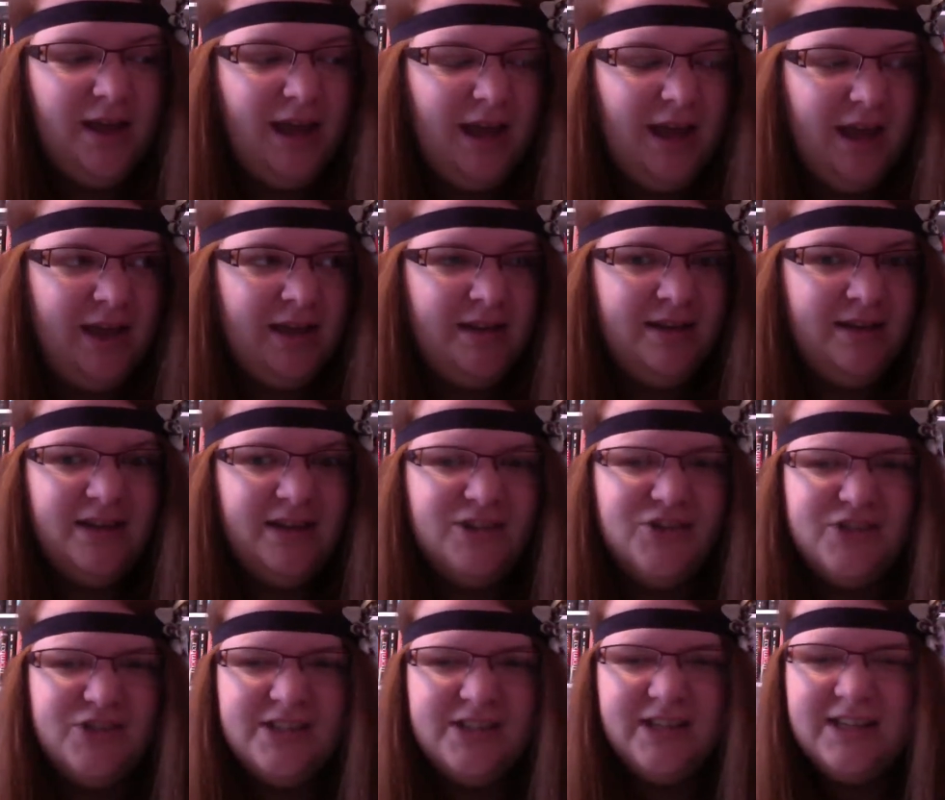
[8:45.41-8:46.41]
And
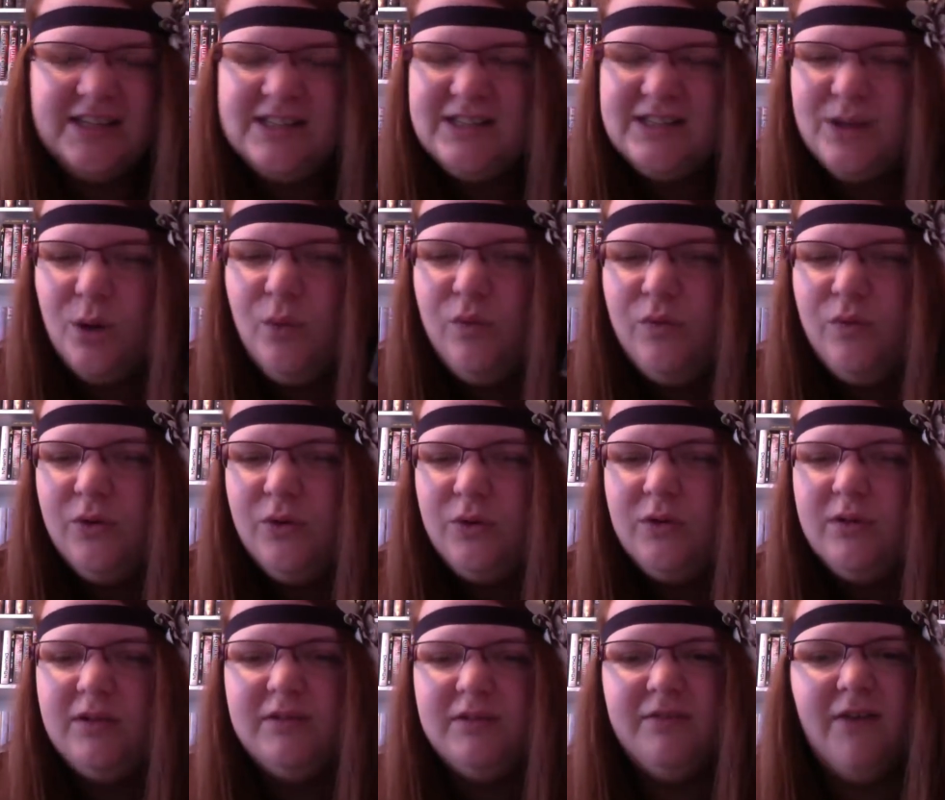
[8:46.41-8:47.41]
it's so
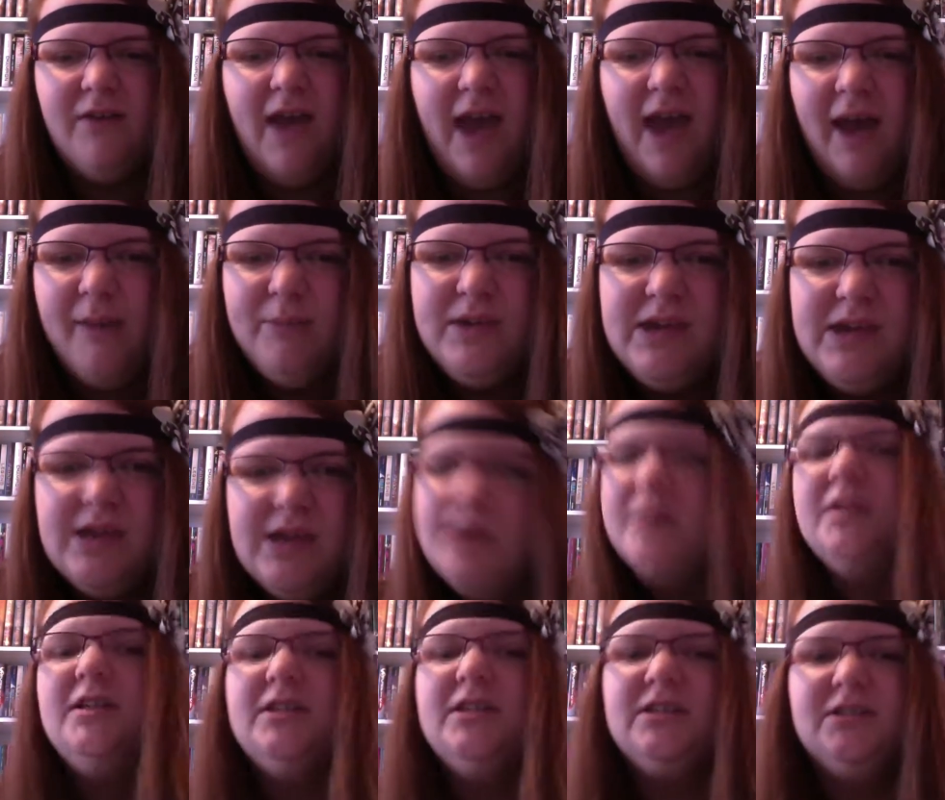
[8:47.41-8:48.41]
full of
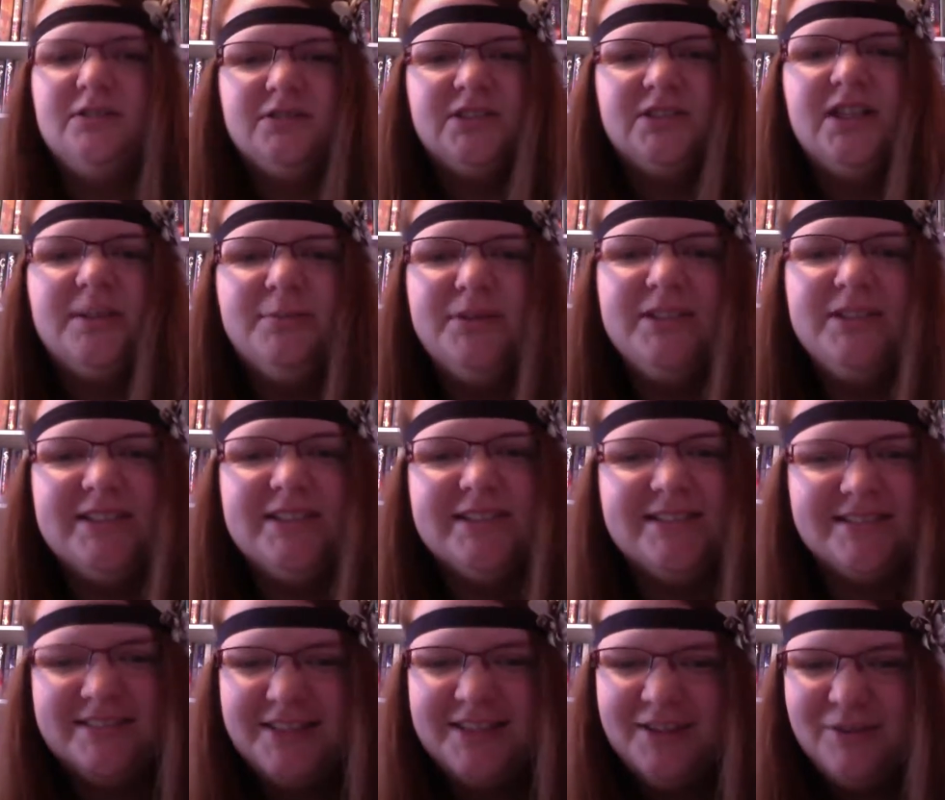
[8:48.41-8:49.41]

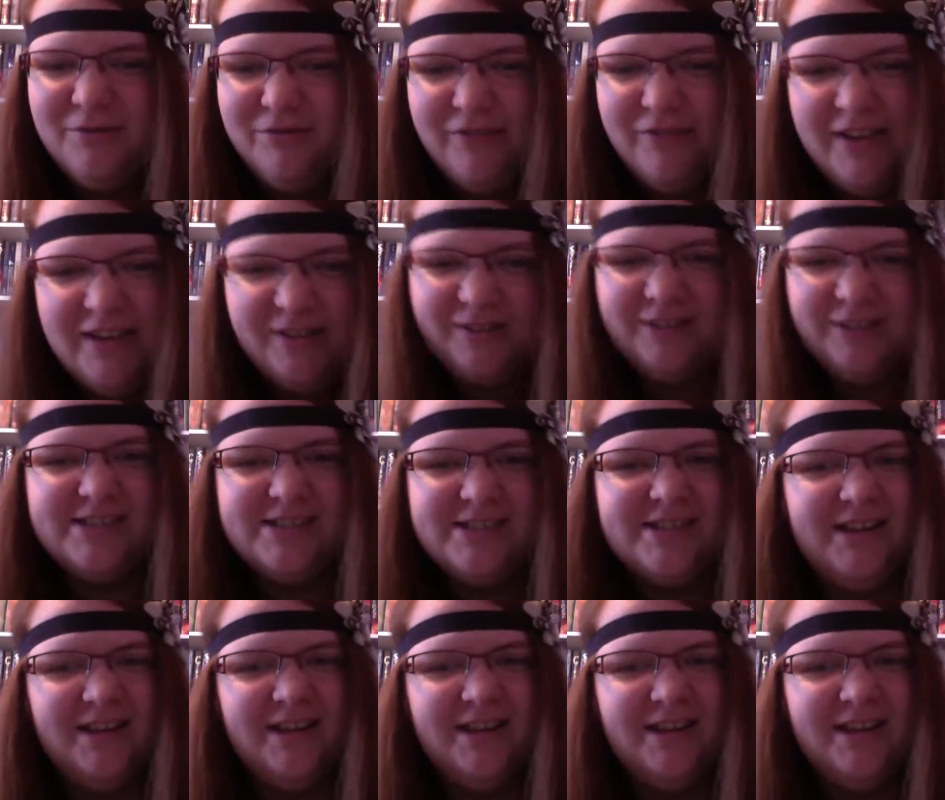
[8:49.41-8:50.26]
happiness, feels,